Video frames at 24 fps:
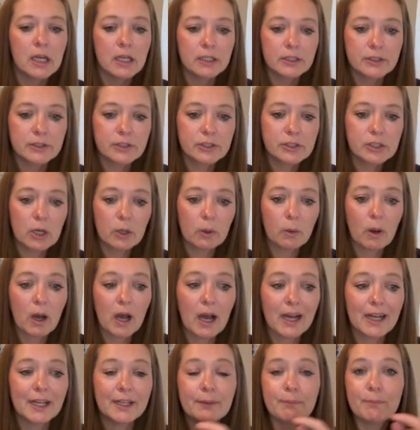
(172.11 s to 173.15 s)
So
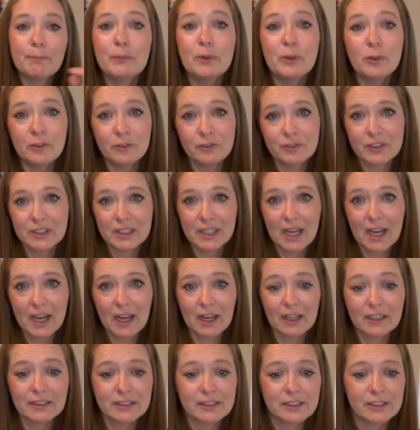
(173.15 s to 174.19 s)
I moved
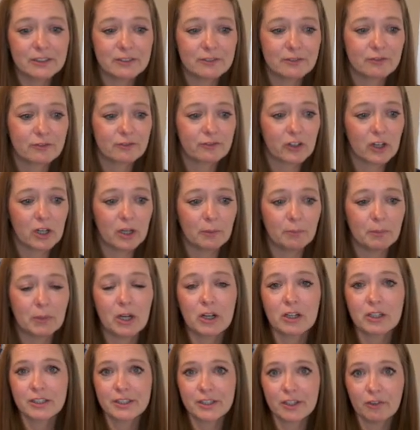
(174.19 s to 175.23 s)
that from
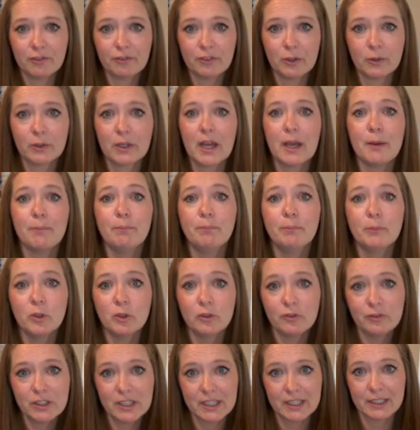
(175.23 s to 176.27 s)
our cell phone and
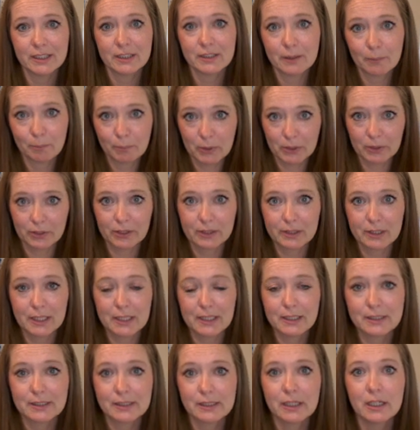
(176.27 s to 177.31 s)
moved it into
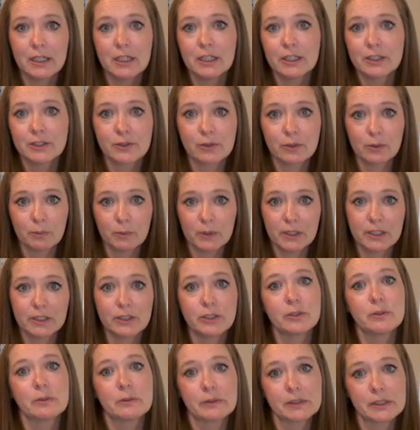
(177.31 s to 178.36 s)
birthdays so that we could
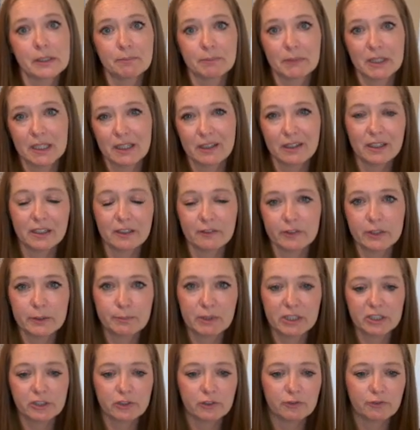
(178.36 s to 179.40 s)
do something kind of
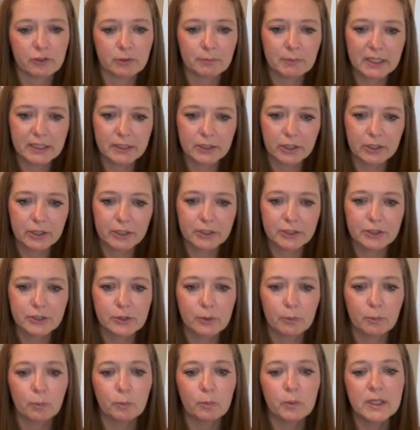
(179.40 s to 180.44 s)
special for my daughter. So
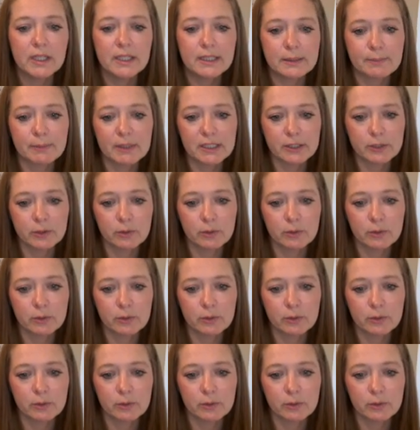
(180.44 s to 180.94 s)
we spent